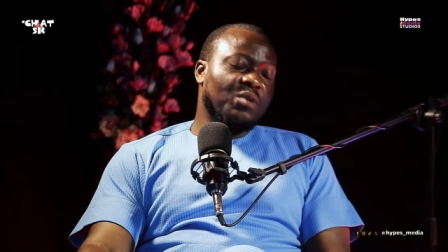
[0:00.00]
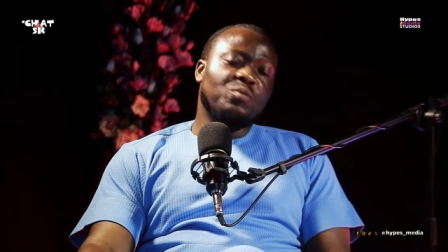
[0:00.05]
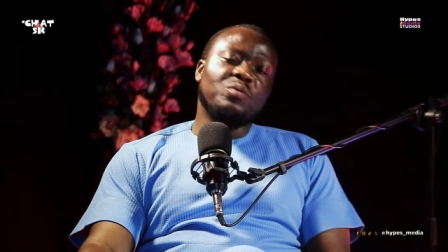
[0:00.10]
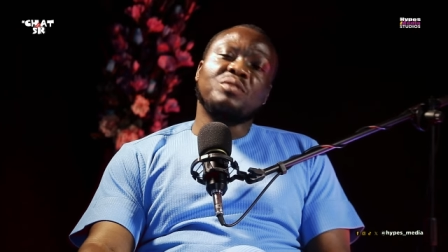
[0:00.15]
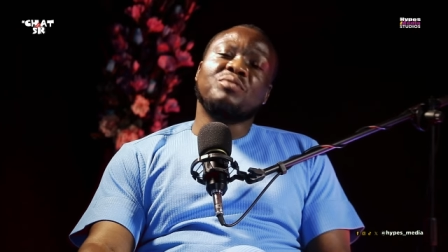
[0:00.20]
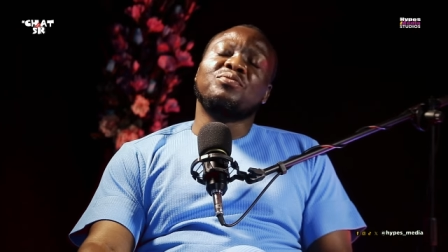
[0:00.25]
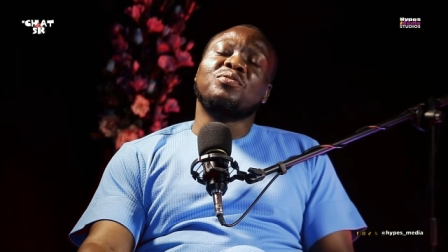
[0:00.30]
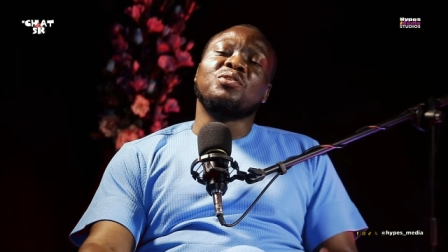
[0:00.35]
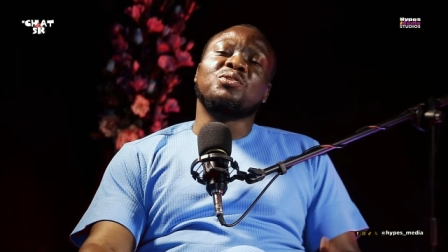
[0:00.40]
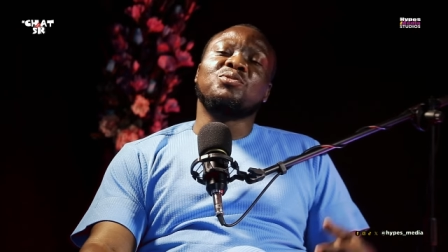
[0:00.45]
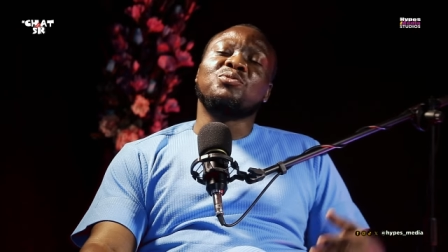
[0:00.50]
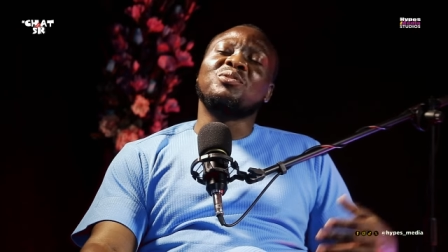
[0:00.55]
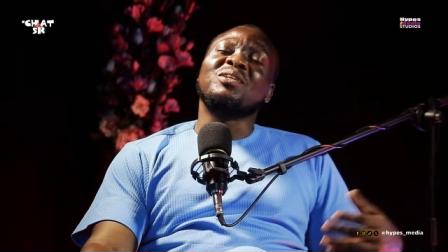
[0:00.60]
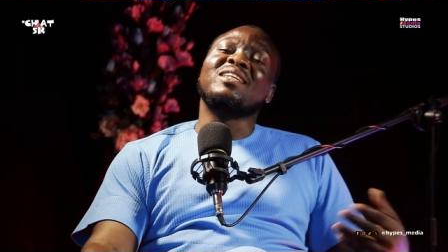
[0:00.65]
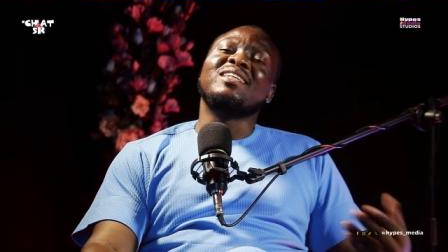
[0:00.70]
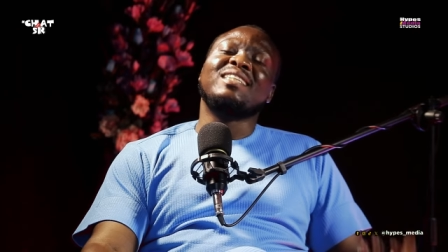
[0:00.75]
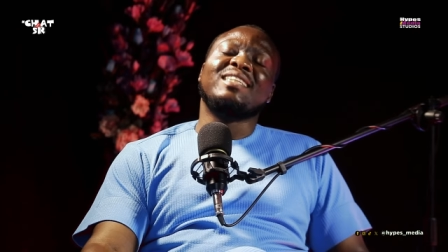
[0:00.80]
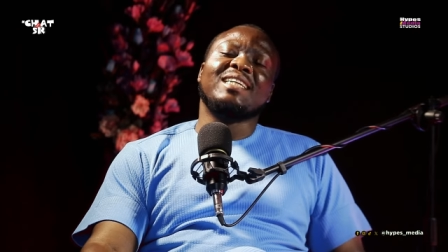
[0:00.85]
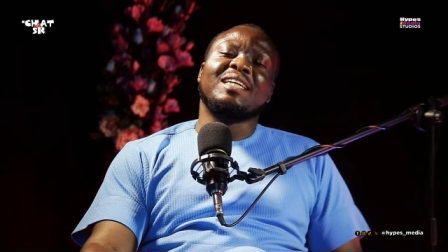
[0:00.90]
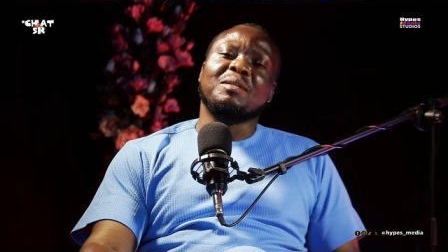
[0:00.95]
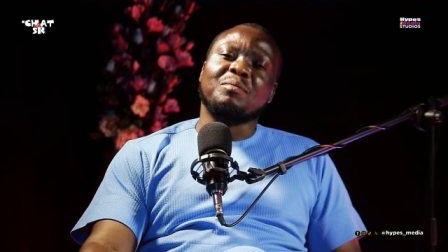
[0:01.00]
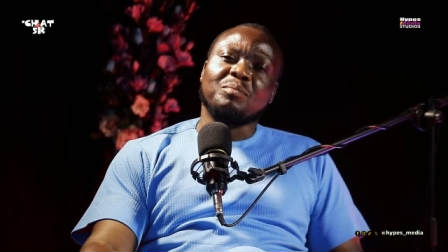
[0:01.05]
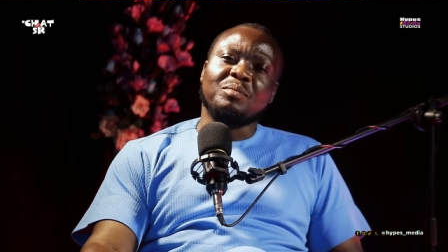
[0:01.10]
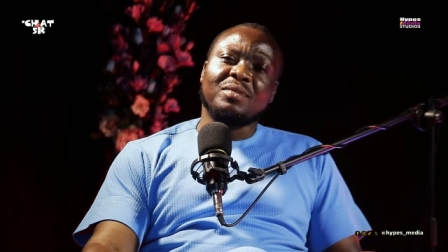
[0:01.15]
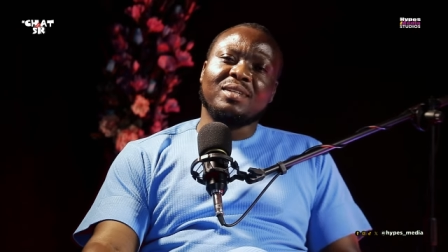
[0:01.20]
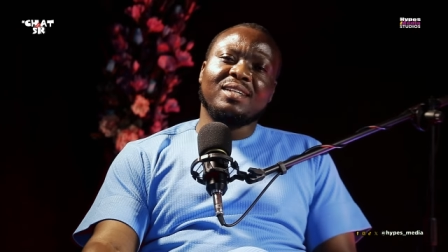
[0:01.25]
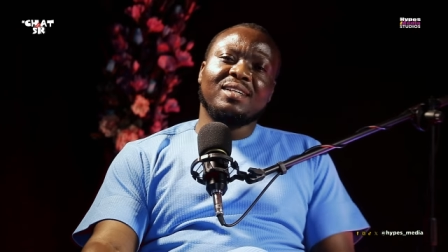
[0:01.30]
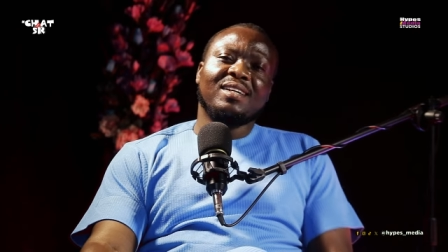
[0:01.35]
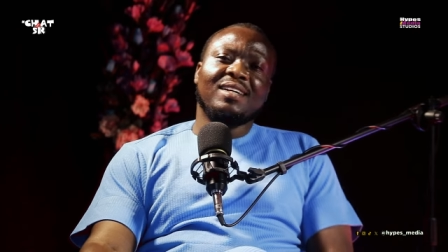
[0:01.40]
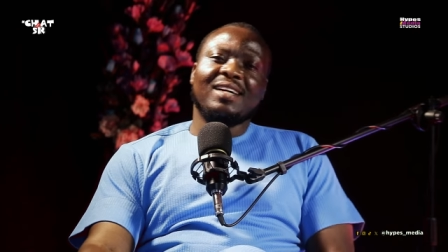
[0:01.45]
we frustrate them.
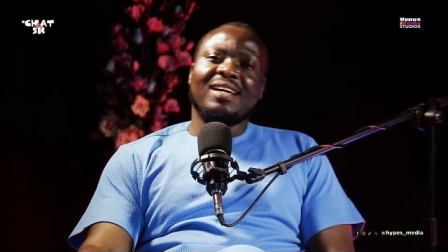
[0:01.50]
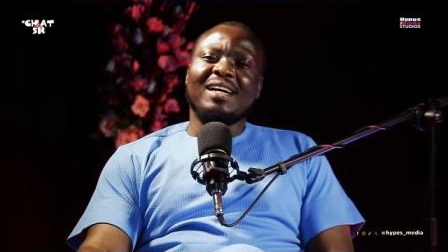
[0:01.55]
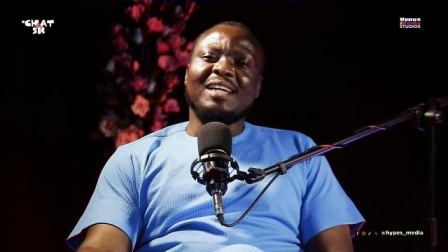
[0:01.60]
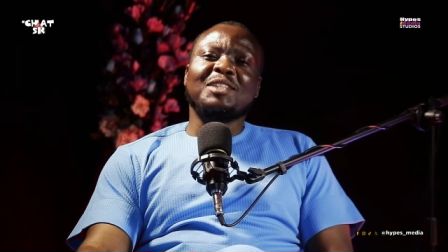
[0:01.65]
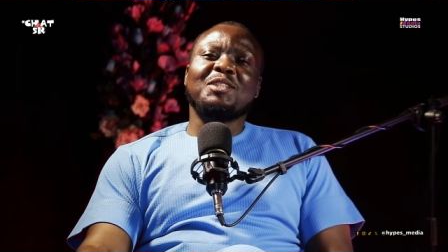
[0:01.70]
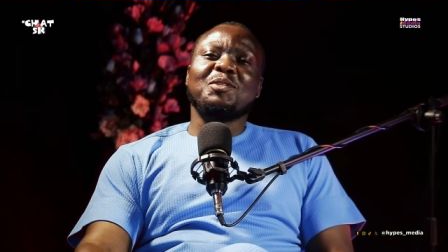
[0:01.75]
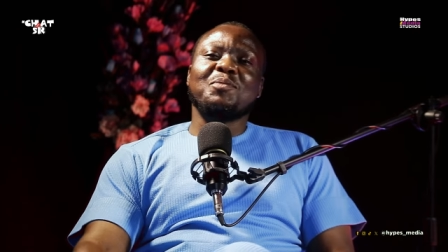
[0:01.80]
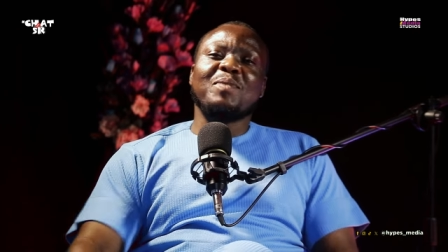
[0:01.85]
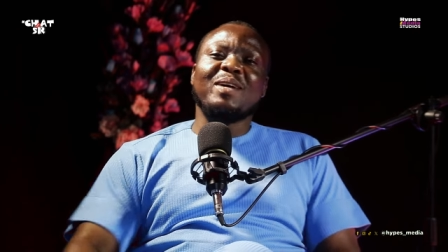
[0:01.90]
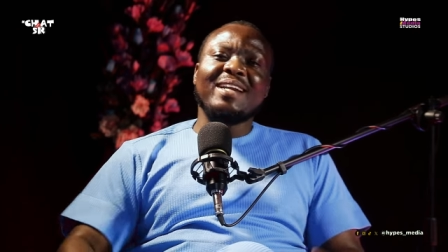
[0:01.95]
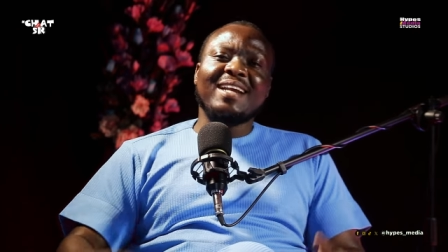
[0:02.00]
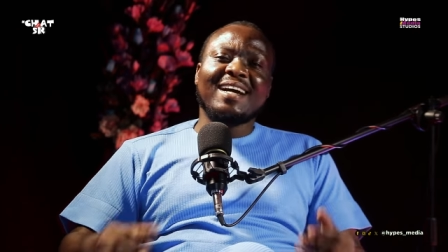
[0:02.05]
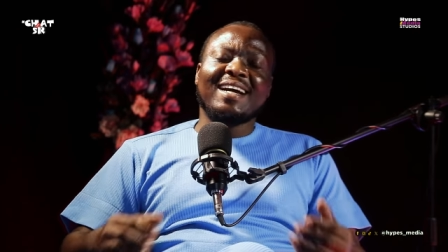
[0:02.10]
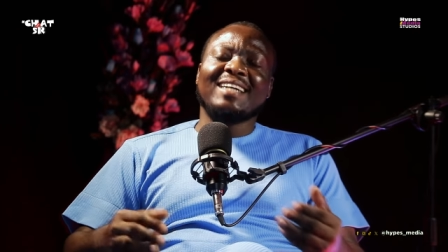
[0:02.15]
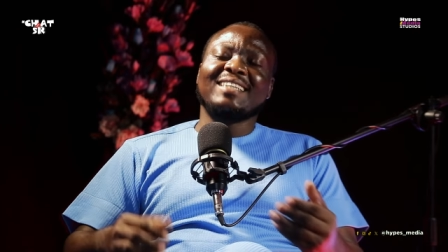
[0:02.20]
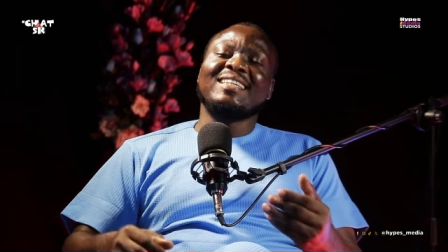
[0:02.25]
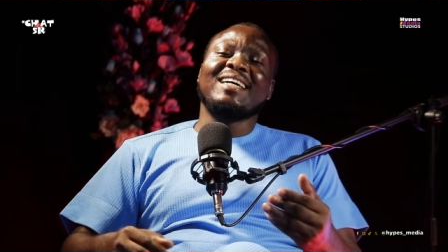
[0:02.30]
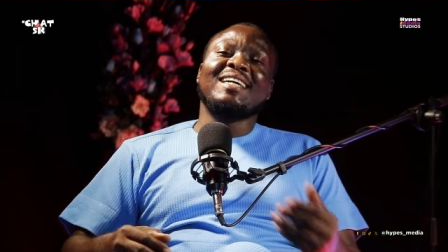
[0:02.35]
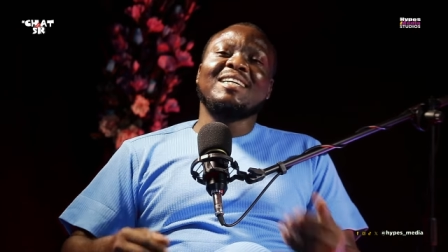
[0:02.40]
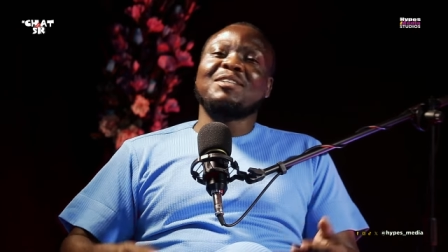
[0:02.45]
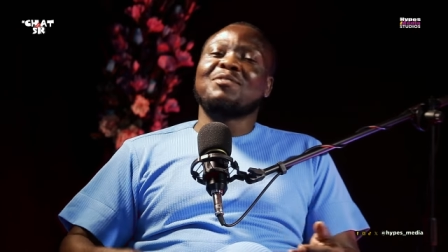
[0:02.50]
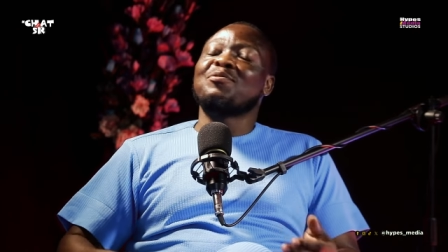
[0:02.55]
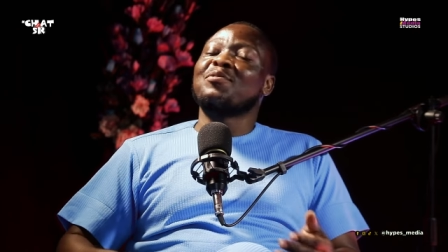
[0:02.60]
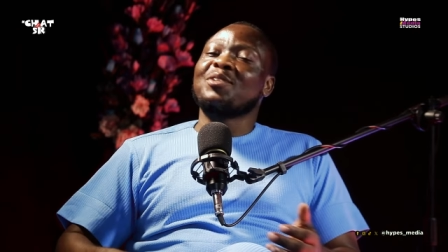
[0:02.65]
A human Nakasa is eh,